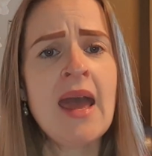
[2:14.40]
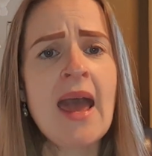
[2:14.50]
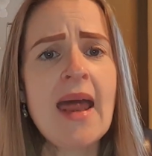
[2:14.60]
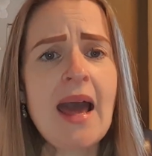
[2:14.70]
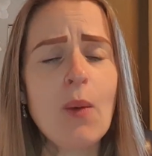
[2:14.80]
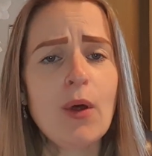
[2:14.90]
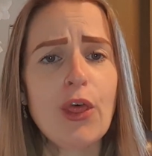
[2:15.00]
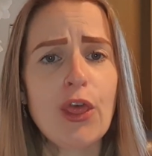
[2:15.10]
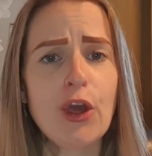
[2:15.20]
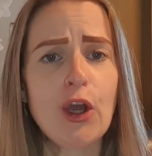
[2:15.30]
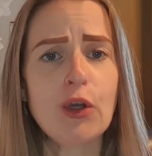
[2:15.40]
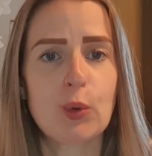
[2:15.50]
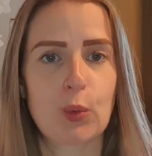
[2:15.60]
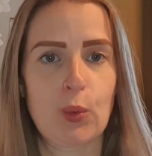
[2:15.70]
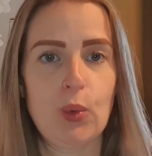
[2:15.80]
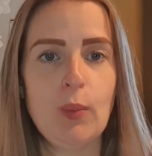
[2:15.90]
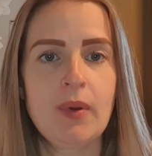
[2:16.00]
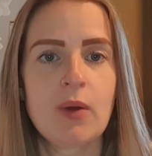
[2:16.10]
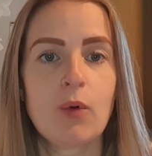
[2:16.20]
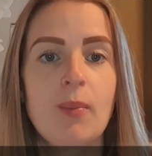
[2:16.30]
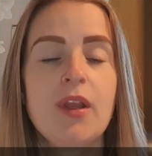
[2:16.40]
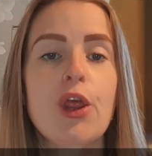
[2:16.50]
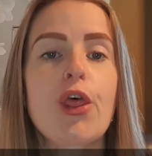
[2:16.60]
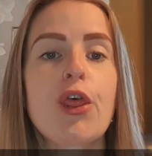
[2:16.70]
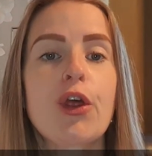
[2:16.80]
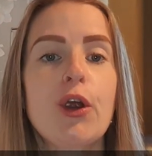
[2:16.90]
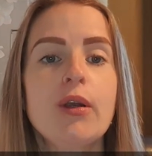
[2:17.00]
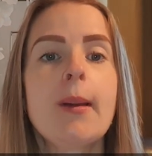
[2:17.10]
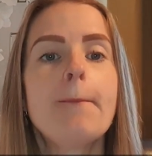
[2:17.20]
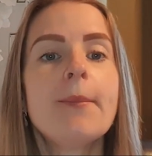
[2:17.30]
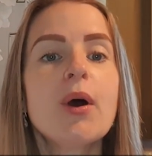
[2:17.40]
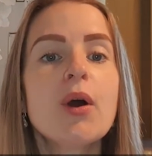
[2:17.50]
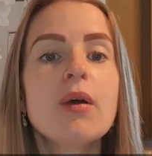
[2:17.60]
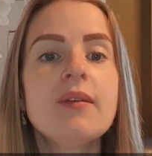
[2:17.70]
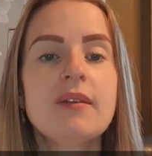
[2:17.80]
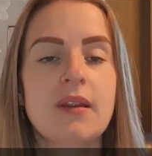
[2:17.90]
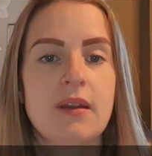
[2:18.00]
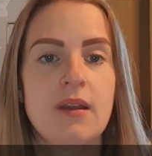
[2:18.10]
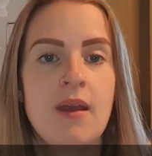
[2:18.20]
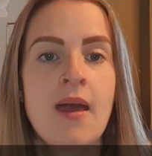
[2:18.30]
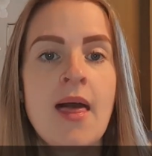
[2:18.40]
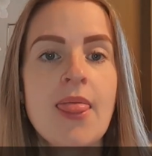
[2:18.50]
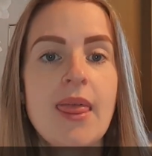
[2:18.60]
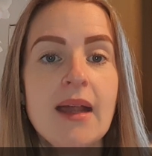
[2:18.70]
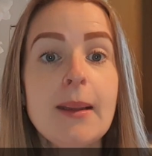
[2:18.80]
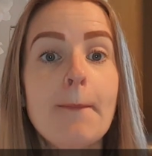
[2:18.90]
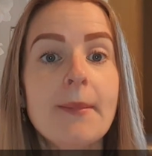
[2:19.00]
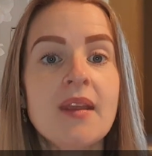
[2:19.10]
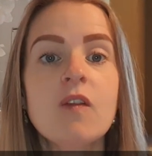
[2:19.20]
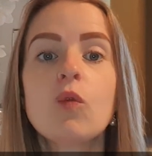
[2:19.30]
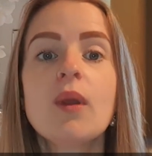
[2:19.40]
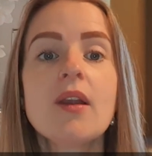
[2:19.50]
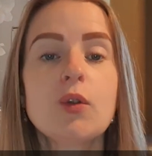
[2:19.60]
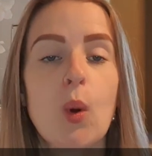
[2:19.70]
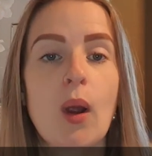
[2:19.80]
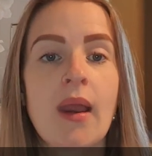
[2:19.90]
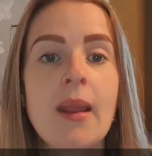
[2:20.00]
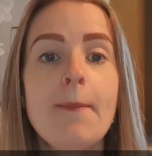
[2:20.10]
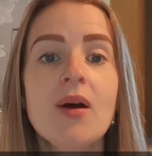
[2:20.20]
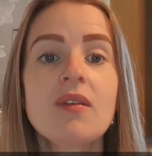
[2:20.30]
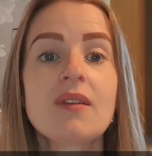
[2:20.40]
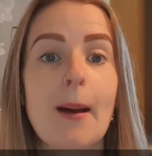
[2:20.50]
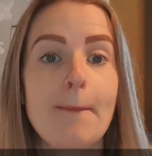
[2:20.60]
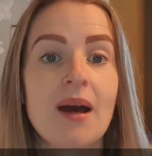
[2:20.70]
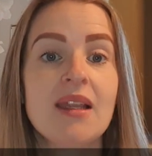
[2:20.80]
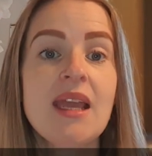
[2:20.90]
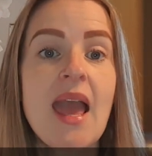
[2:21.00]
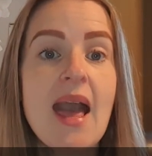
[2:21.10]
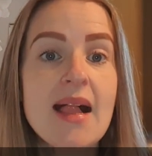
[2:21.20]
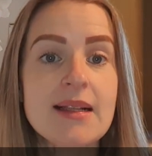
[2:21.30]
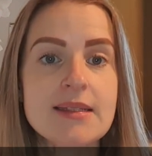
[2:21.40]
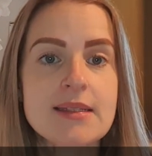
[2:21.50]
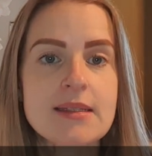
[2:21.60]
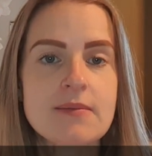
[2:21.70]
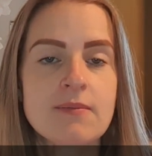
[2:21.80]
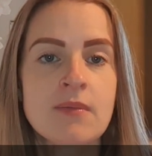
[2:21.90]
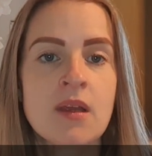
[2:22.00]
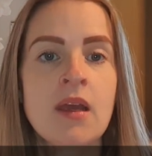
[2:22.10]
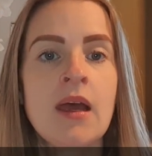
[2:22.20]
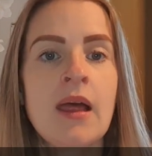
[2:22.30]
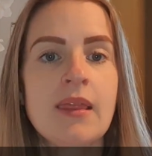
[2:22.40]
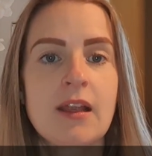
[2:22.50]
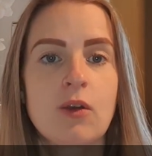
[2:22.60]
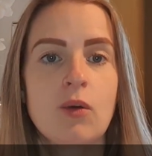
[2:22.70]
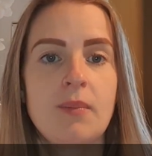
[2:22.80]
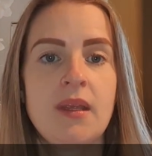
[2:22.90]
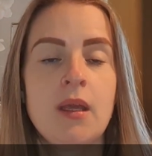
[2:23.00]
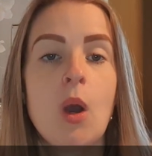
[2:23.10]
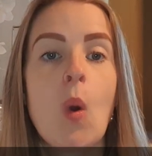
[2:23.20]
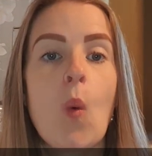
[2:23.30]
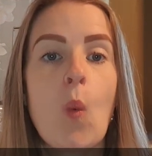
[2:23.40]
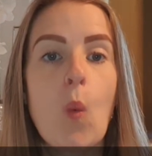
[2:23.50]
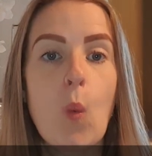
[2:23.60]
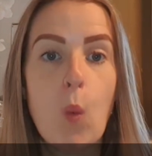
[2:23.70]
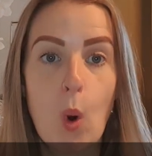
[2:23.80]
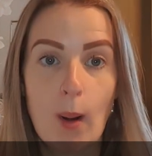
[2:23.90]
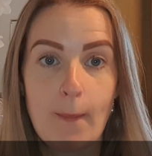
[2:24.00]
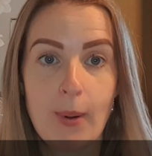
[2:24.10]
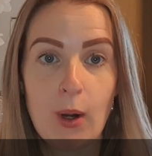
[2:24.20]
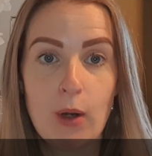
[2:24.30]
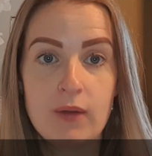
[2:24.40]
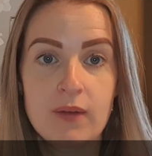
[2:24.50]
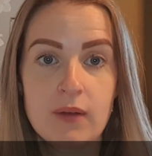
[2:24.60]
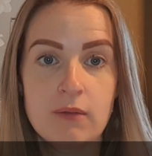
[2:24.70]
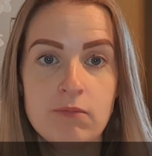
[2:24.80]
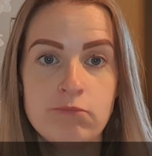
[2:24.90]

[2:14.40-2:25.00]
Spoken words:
And our third group would be the third person. That means we are talking about somebody else. That could be one person,